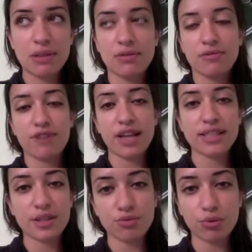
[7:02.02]
and France
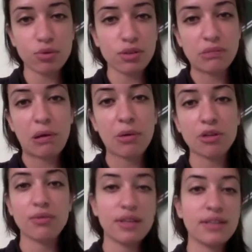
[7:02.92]
has rules about when
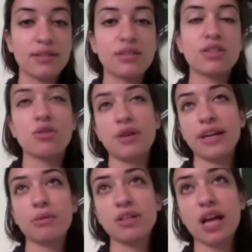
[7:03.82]
you eat and it's annoying
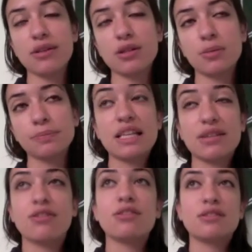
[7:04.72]
and whatnot. So,
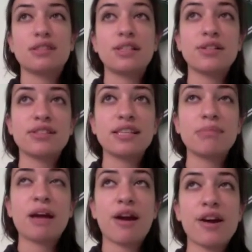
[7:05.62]
seriously,
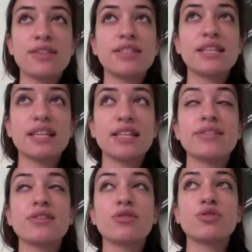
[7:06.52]
Paris
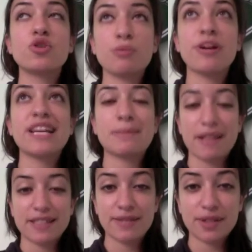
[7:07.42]
is super
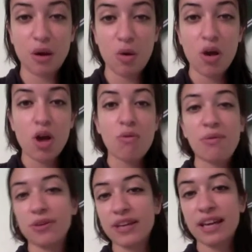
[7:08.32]
expensive. So, we
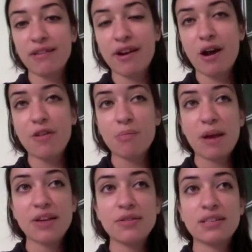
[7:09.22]
were looking around all the
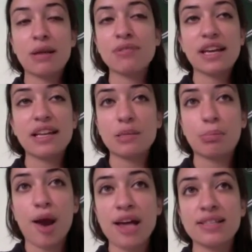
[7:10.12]
menus and I was getting
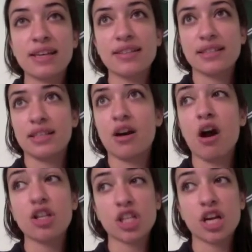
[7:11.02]
depressed because like
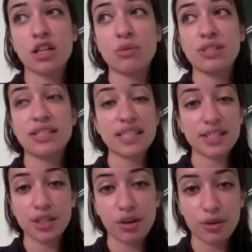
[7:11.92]
hot chocolate was six
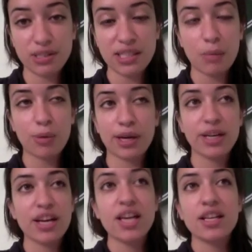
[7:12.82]
euros somewhere.
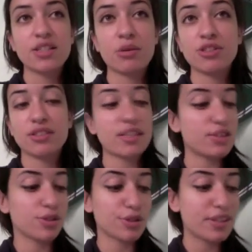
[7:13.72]
So, we just said,
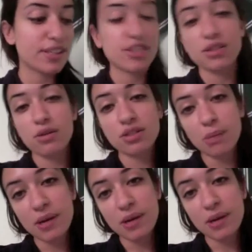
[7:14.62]
screw it, let's just go to
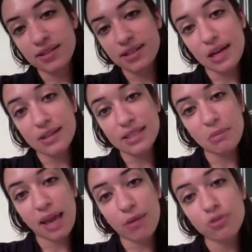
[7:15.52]
Starbucks and sit on some
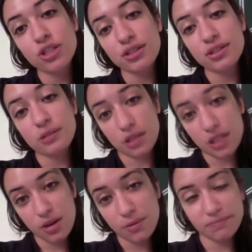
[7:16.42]
couches, you
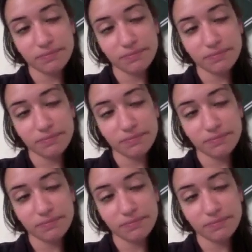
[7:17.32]
know?